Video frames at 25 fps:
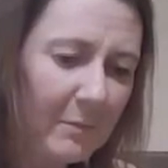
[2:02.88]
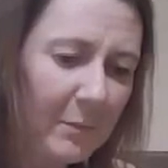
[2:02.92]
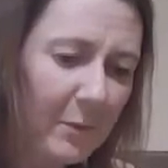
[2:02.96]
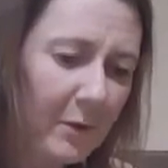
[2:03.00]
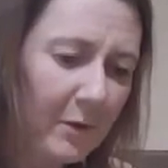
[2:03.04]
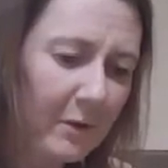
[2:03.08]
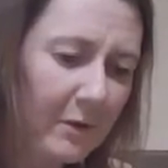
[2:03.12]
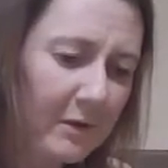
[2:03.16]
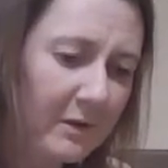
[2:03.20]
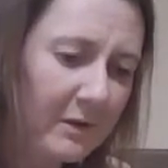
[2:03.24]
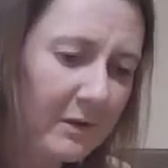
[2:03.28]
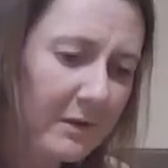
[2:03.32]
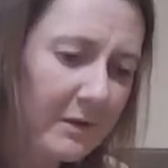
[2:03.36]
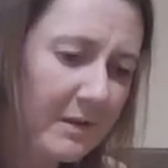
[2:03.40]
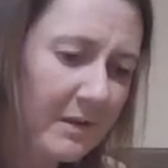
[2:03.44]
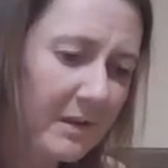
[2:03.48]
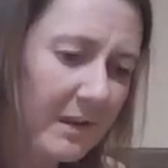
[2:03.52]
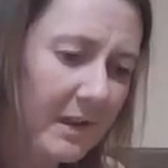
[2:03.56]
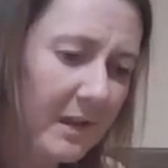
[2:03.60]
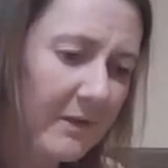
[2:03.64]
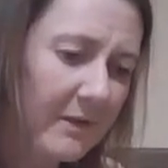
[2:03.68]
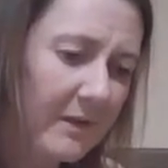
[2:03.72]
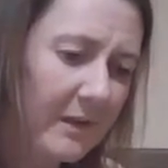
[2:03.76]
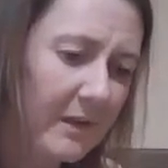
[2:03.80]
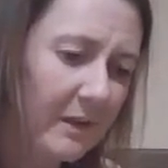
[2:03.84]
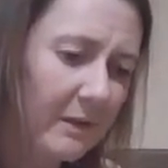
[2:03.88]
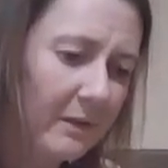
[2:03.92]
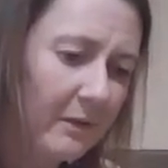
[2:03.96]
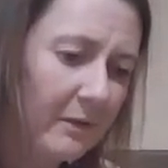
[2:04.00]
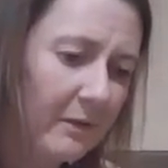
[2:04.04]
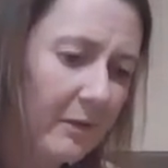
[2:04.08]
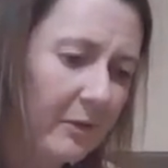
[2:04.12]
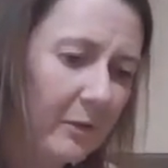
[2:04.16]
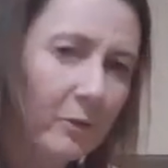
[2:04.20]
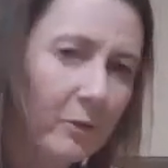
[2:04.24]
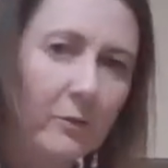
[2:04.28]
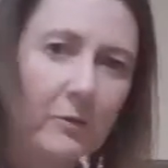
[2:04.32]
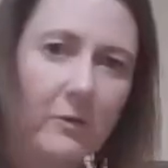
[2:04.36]
air pockets and then
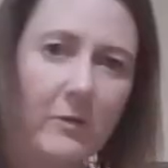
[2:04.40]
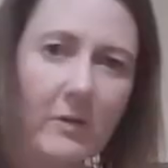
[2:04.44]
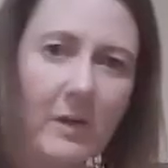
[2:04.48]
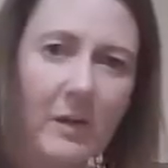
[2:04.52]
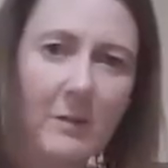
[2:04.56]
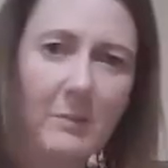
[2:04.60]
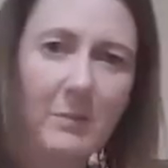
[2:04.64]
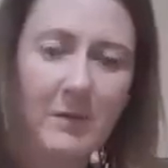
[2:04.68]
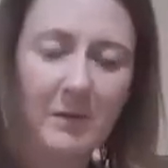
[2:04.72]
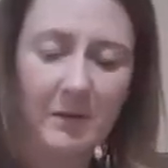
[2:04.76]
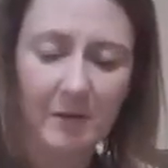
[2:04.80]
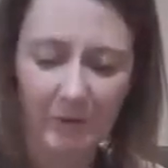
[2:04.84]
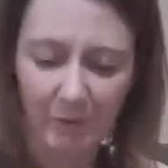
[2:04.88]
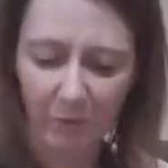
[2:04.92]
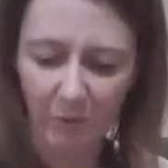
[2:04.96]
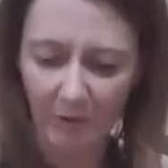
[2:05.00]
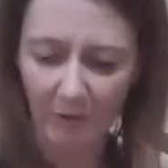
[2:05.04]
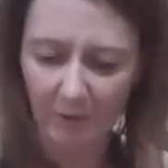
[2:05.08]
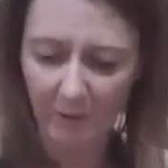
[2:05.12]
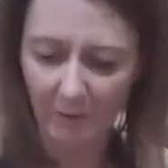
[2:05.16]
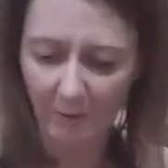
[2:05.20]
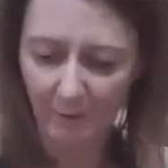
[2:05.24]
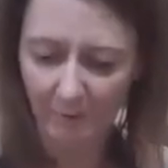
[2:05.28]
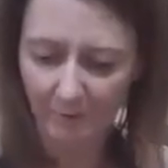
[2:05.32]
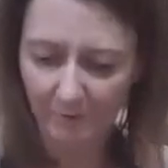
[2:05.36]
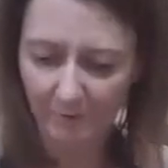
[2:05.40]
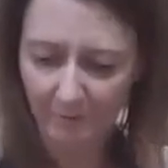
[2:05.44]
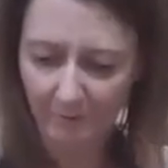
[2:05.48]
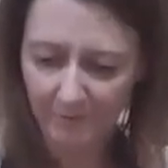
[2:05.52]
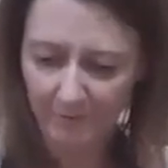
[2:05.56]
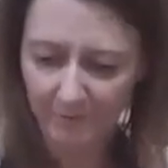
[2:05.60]
scrape it straight off.